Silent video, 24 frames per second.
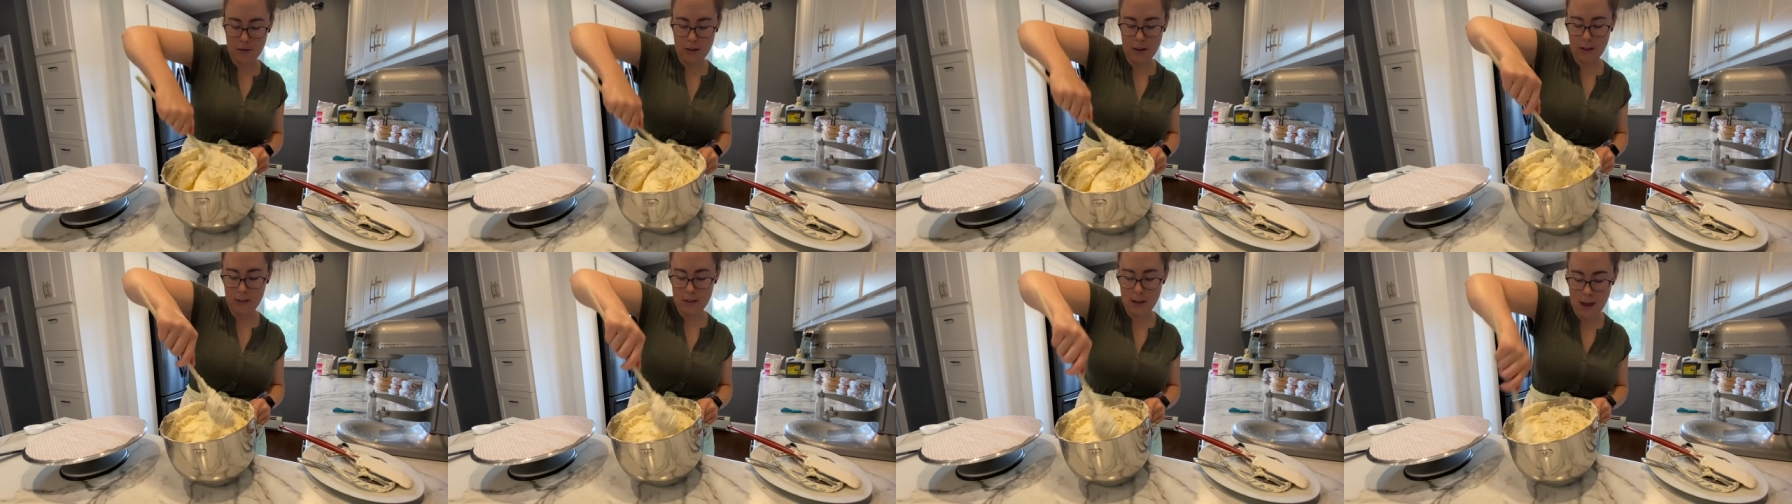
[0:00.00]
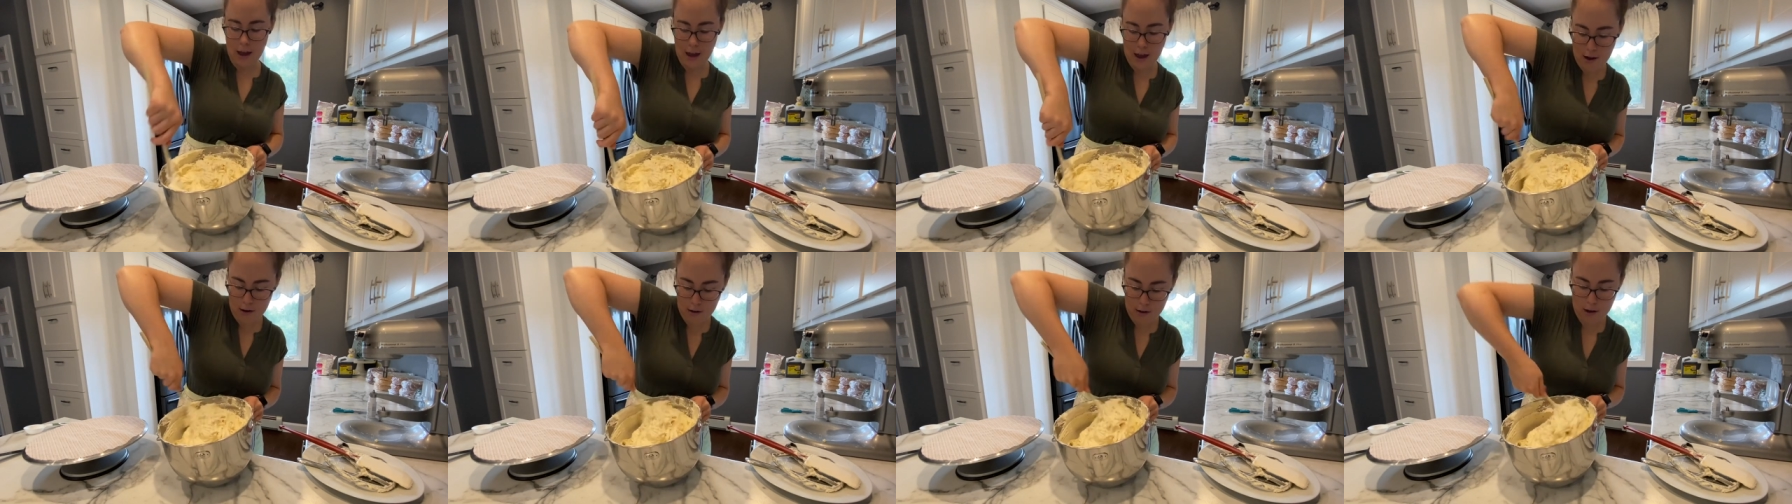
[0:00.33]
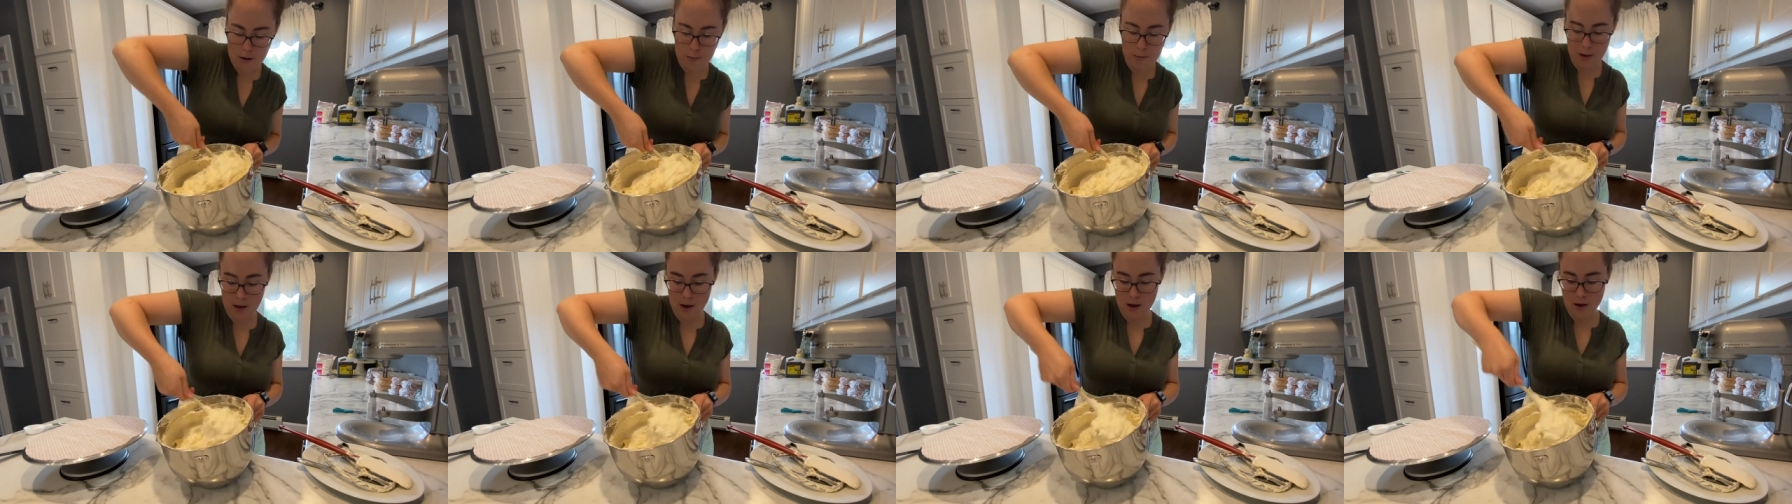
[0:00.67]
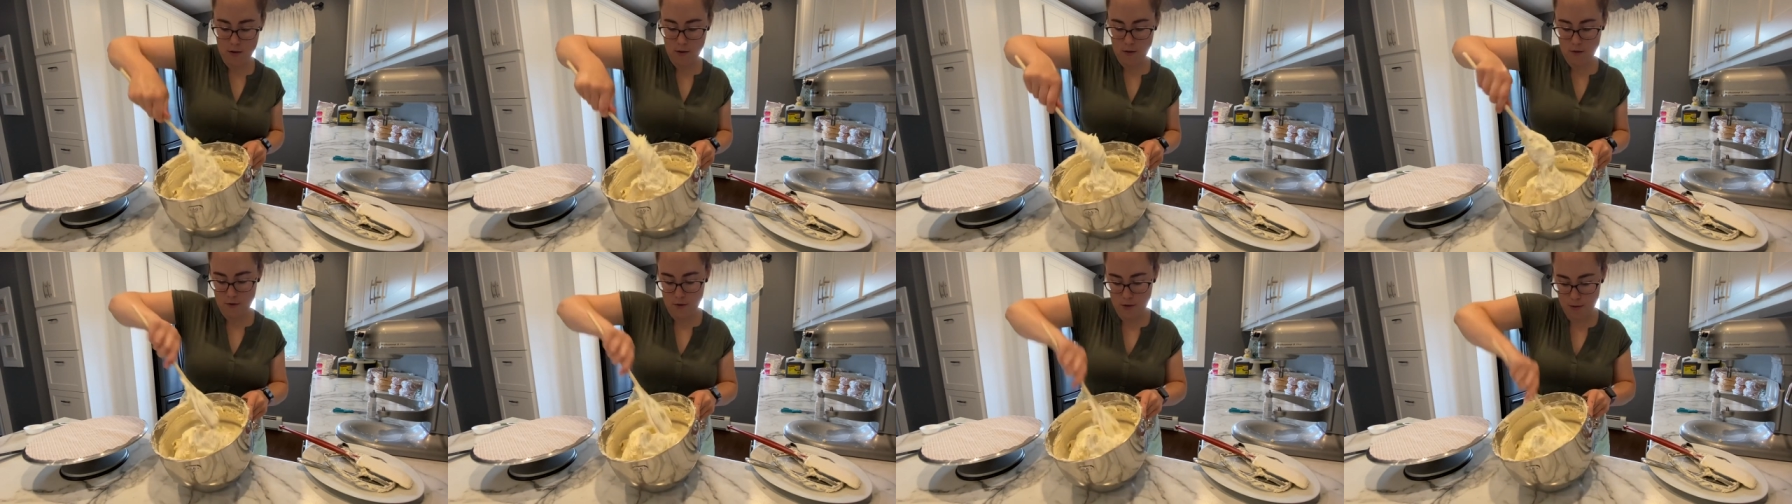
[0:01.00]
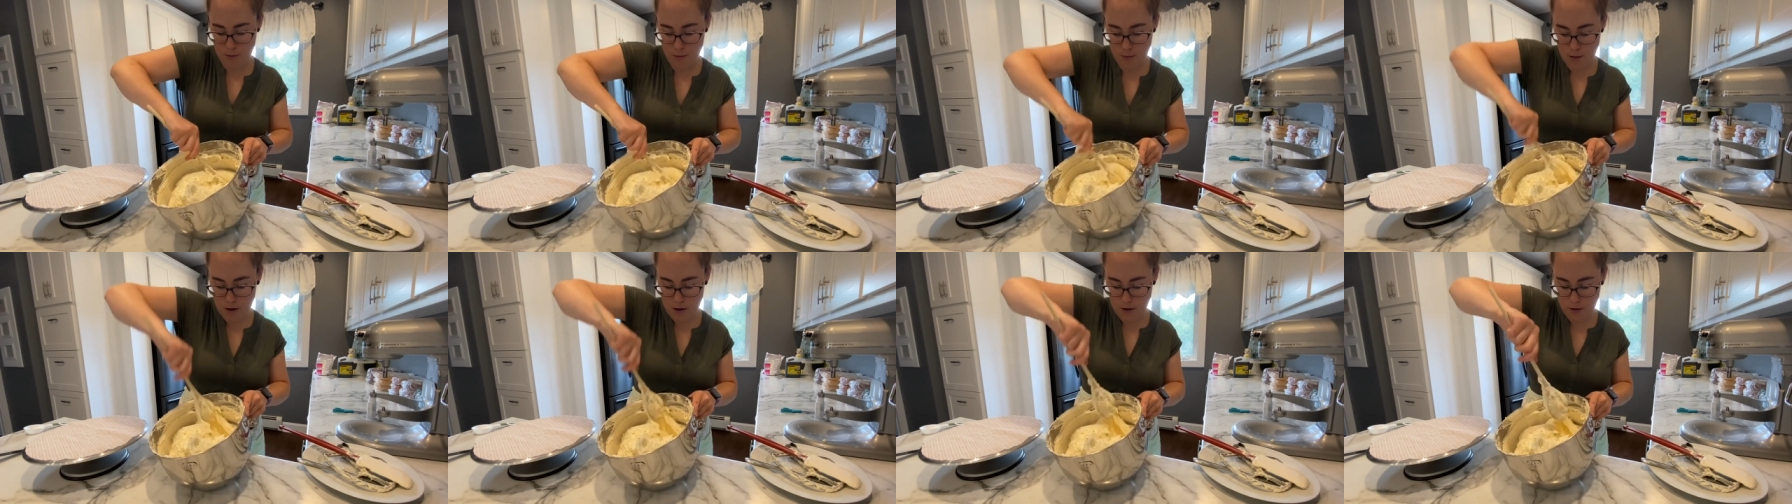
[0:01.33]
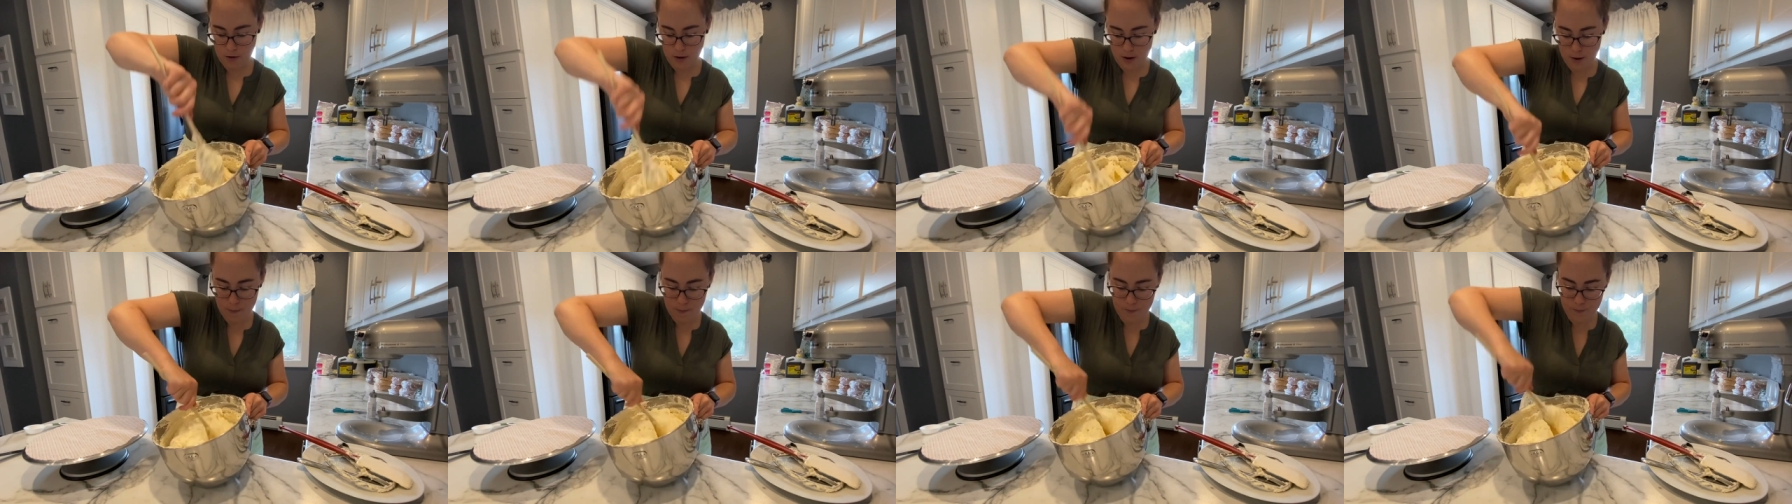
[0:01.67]
like the air coming out of the
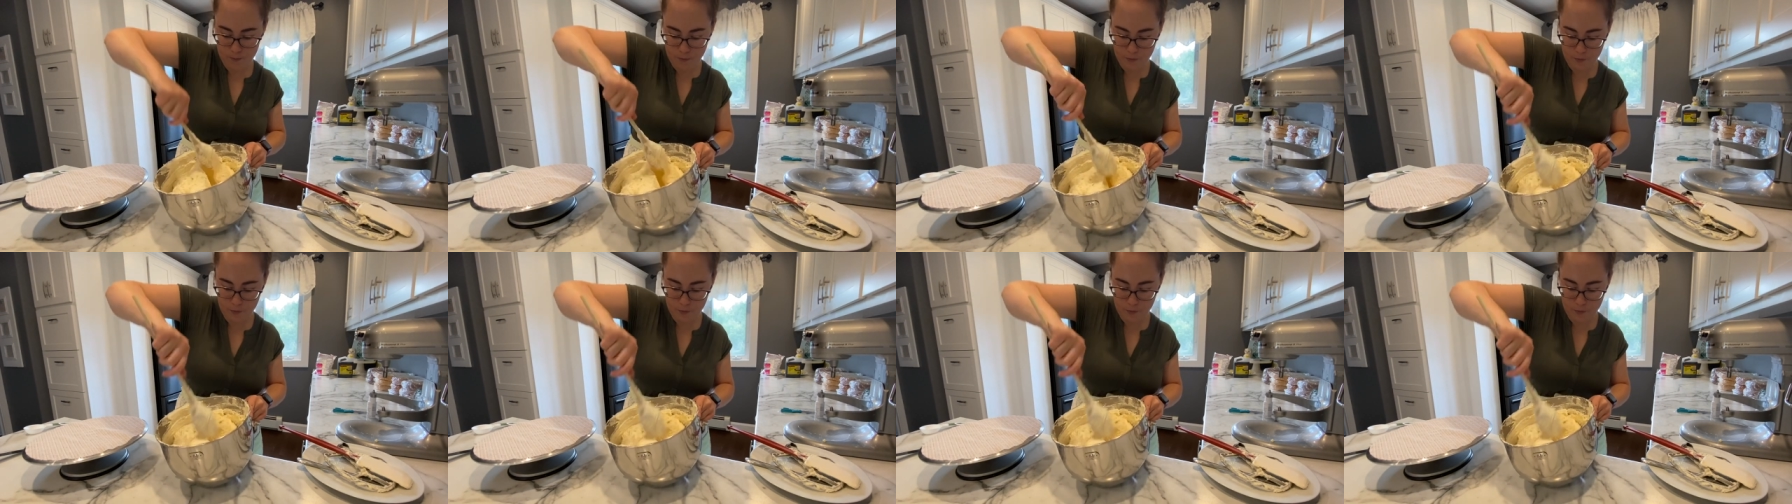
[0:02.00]
buttercream.